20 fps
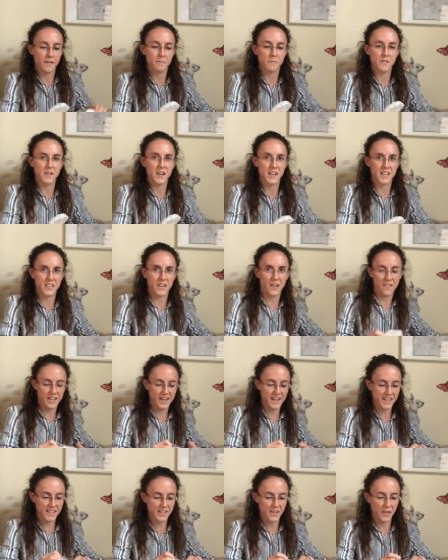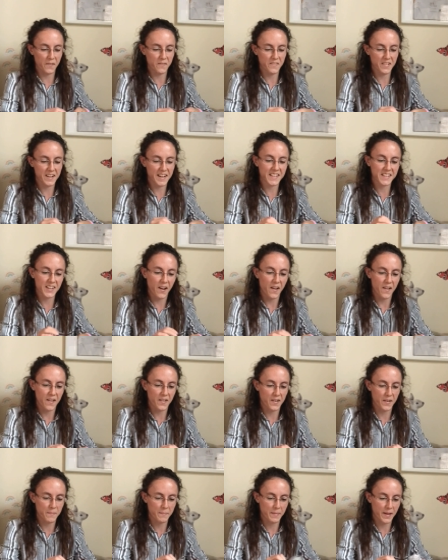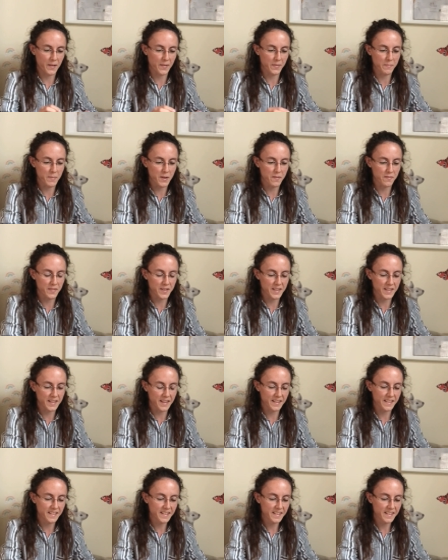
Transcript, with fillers: I'm really sorry, it's gone really dark a bit on my video.